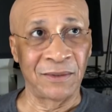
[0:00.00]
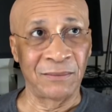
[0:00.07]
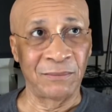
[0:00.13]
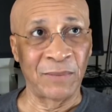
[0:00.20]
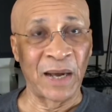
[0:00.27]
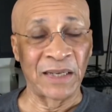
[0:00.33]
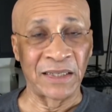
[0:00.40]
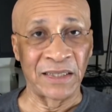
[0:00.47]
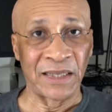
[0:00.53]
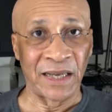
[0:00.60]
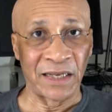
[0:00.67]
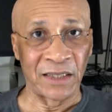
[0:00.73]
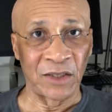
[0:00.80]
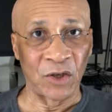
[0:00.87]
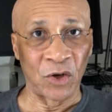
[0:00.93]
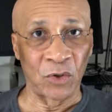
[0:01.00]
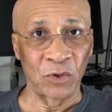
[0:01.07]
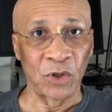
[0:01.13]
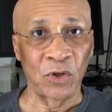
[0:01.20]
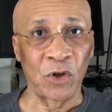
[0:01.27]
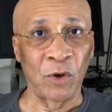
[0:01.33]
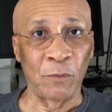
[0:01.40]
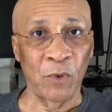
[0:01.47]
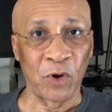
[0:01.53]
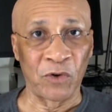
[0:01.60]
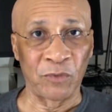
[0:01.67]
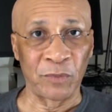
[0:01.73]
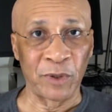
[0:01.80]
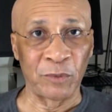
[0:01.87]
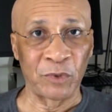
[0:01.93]
about a year ago, the number
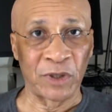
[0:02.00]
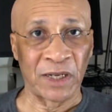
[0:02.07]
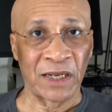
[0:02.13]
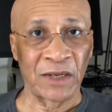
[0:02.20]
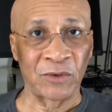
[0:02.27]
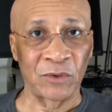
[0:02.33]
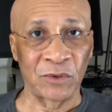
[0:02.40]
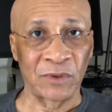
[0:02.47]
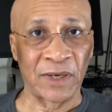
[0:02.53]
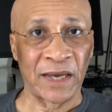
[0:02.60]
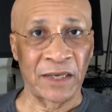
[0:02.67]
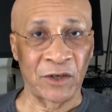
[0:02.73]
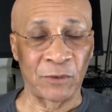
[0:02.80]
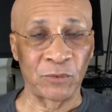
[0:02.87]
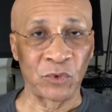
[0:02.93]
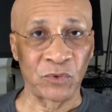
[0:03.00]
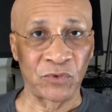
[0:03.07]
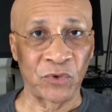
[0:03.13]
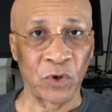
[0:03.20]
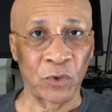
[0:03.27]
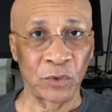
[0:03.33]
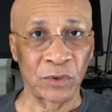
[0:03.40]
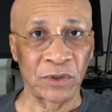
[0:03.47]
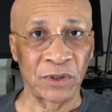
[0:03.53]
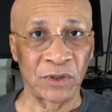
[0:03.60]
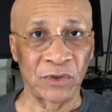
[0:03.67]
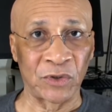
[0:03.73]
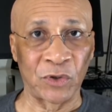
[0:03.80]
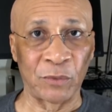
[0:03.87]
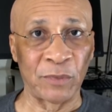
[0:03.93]
of people that are going to line up to vote
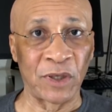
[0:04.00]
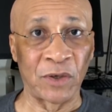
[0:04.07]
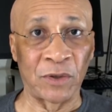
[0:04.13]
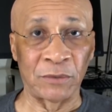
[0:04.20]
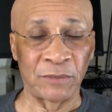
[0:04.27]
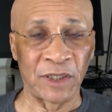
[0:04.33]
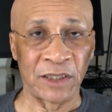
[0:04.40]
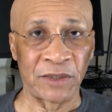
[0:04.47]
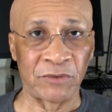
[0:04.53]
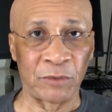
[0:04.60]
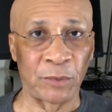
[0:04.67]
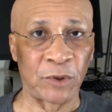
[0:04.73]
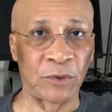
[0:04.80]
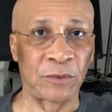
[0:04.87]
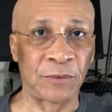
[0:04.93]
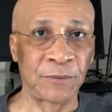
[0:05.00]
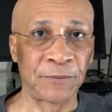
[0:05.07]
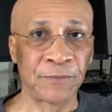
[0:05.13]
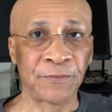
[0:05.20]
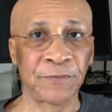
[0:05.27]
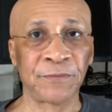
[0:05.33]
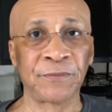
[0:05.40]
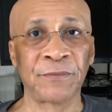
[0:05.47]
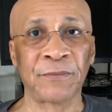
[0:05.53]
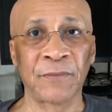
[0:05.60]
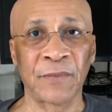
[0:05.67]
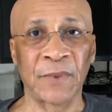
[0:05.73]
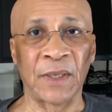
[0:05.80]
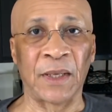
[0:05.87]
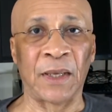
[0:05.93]
is going to be unbelievable.
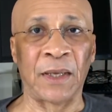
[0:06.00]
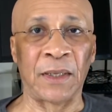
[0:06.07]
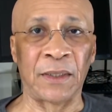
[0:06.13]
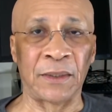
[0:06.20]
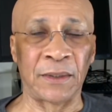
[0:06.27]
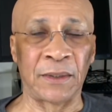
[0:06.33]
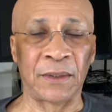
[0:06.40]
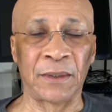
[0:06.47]
And